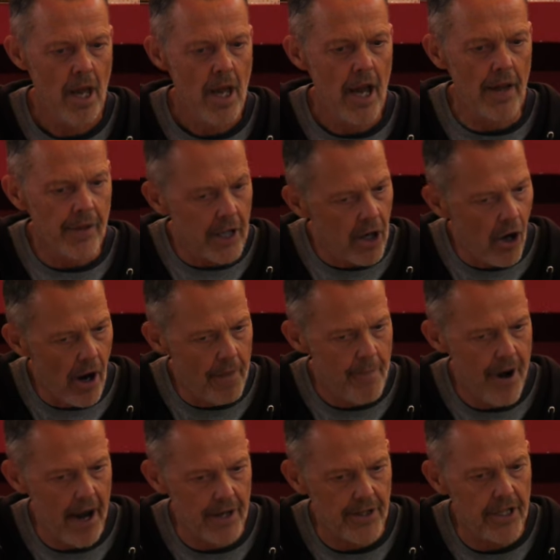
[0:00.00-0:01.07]
And then
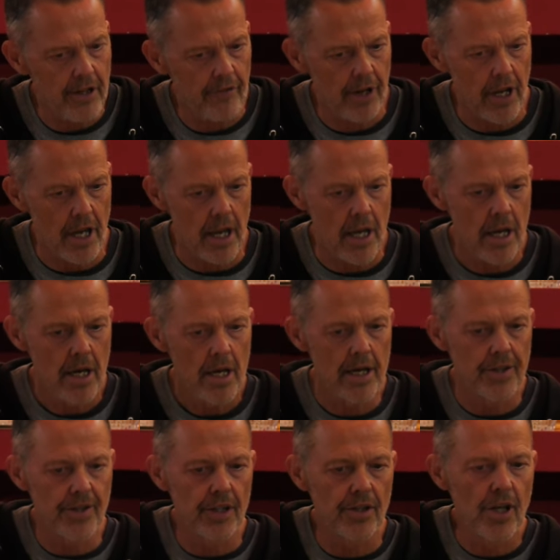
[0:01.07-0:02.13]
hyperactivity,
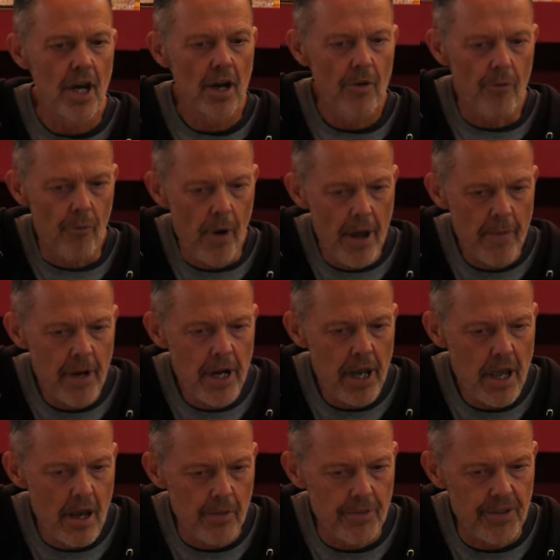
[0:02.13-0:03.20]
it says
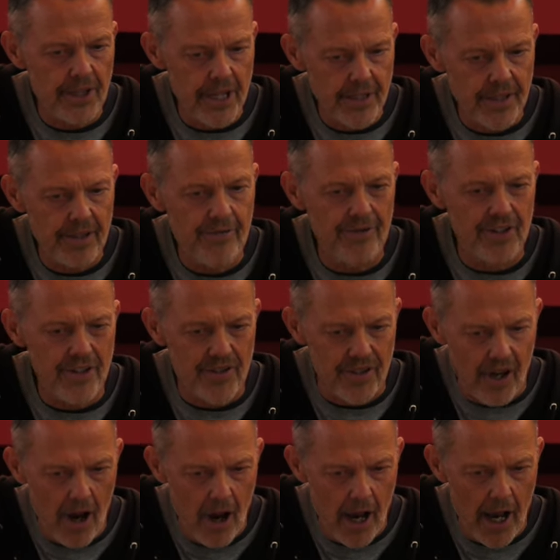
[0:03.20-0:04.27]
remedy obsessive
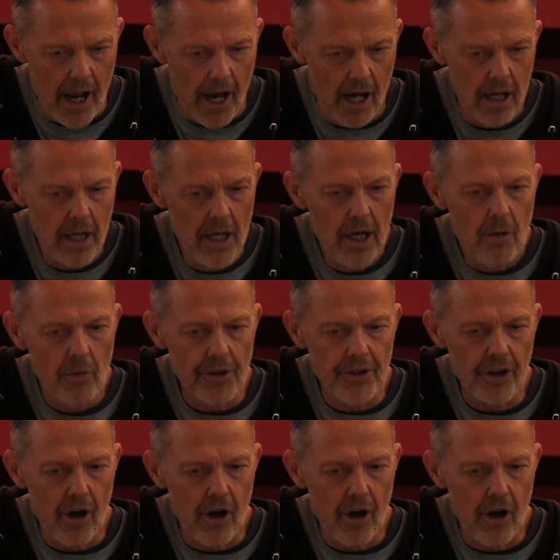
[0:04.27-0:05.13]
desire with the